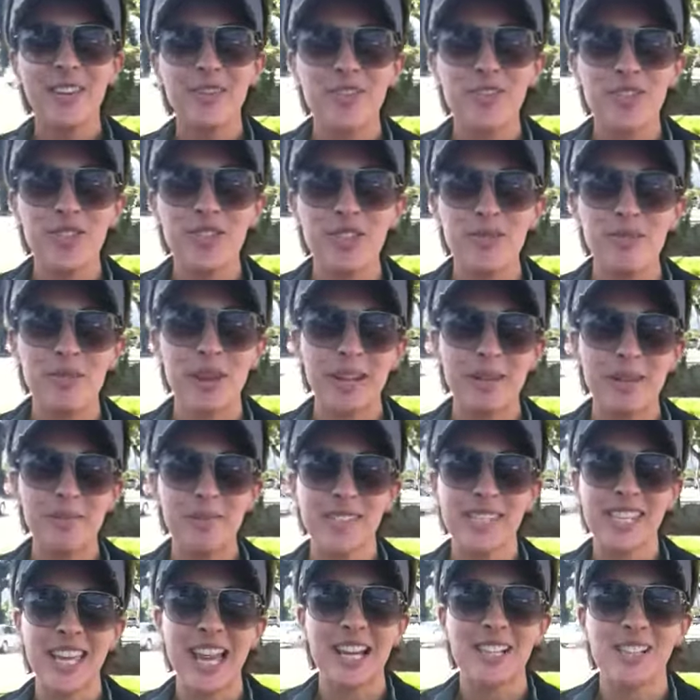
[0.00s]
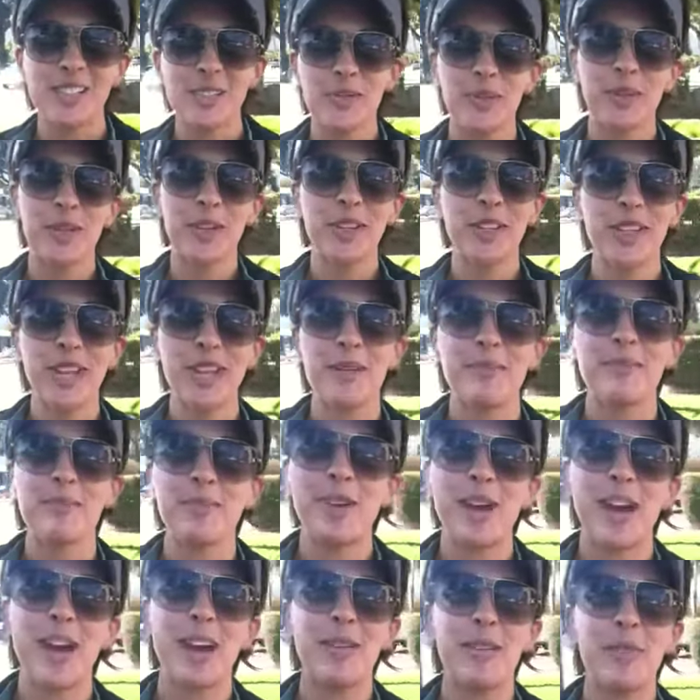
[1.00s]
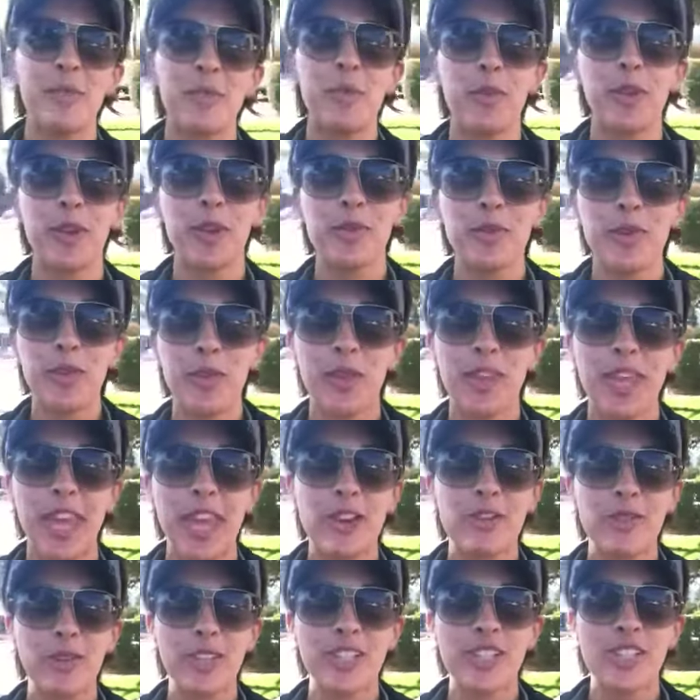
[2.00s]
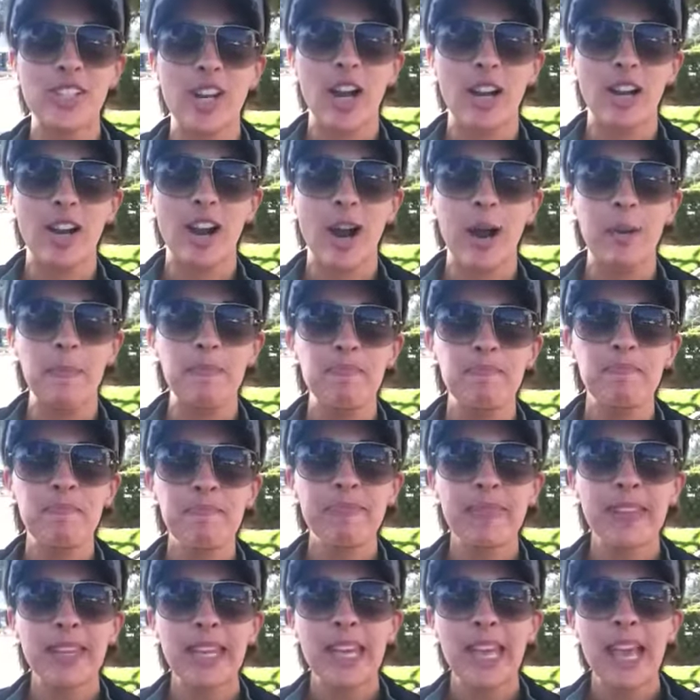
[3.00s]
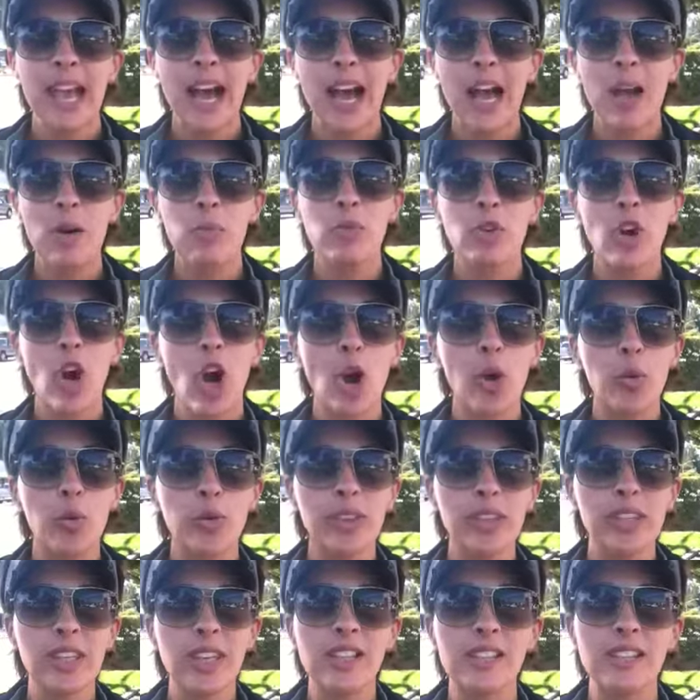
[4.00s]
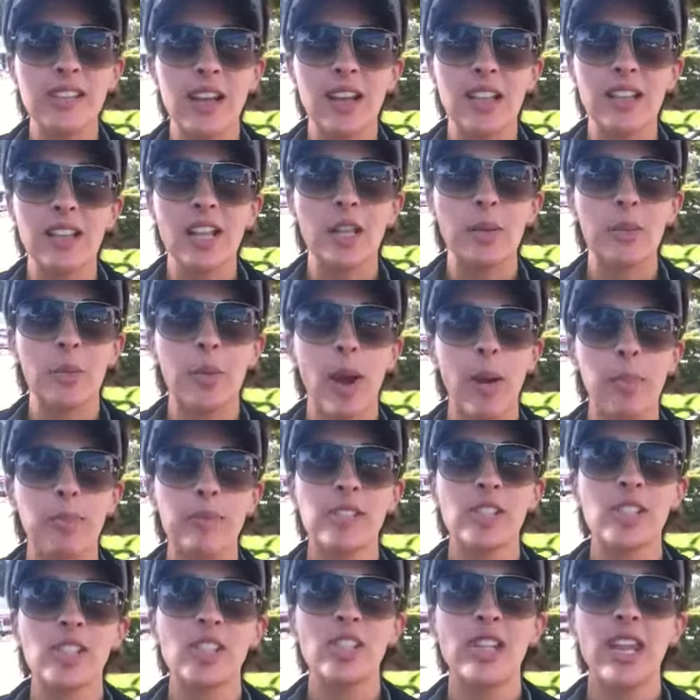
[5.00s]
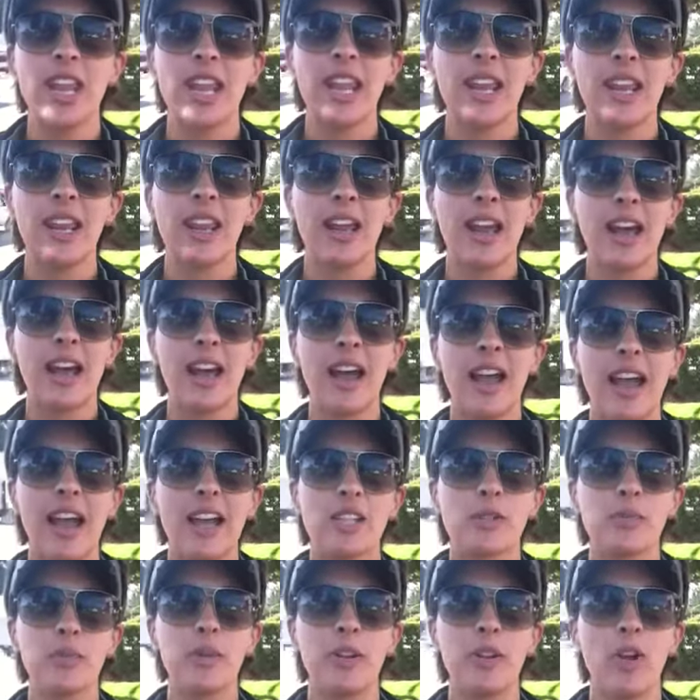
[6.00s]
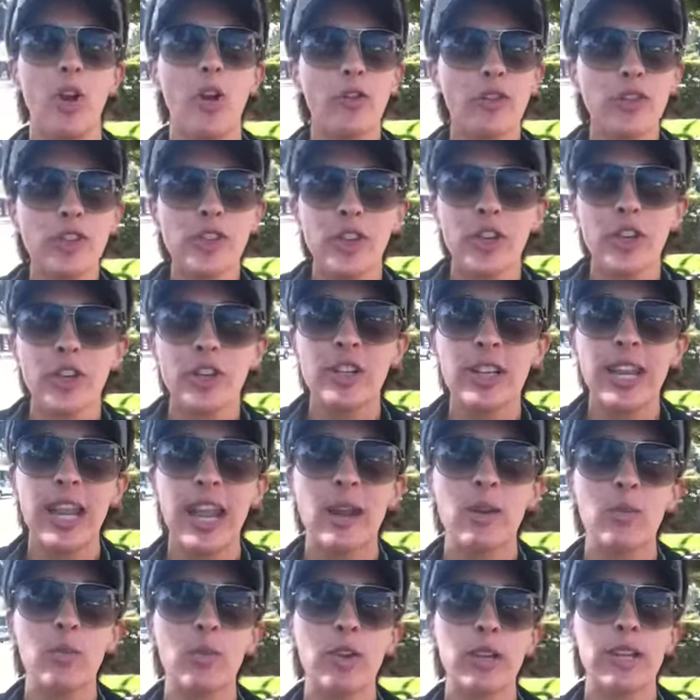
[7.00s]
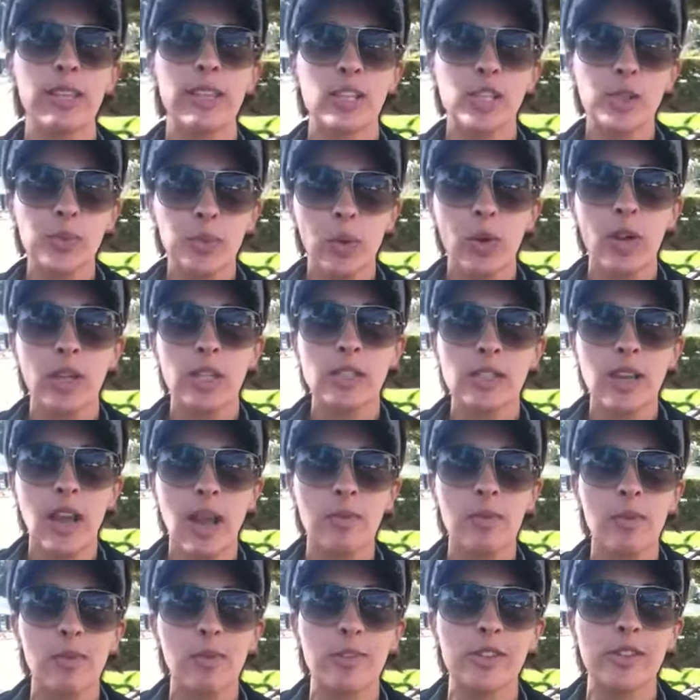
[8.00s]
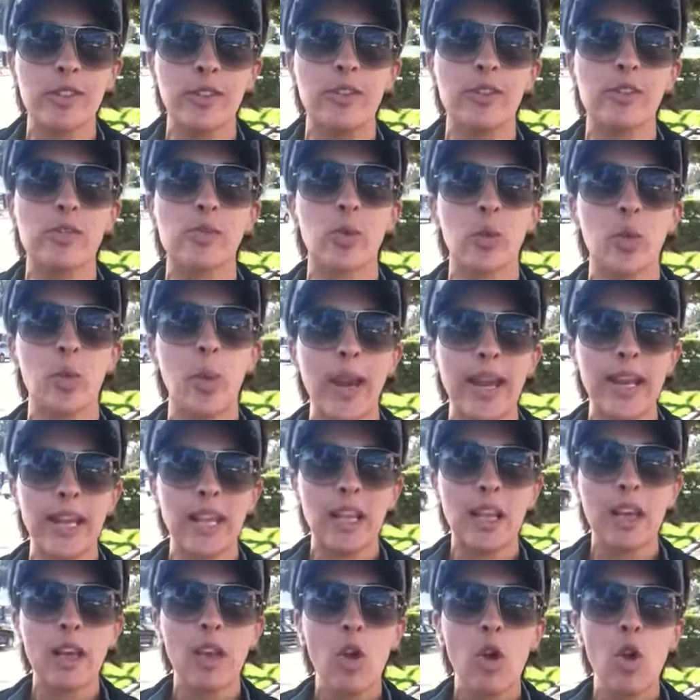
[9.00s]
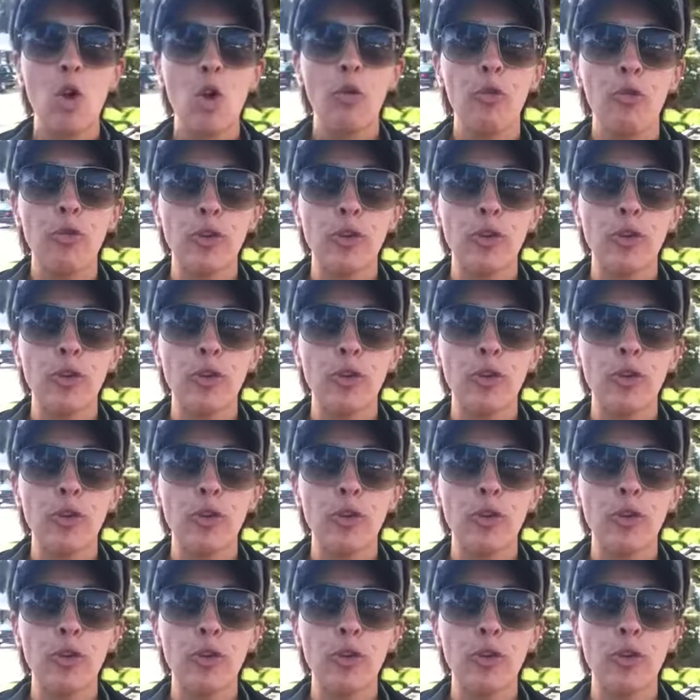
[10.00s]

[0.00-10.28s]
good afternoon. My name is Cassie Will, and I'm uh, reporting with GayGreets.com. And um, we're all really excited that the Proposition 8 uh, has been overturned, and at this point in time, what we're doing is we're waiting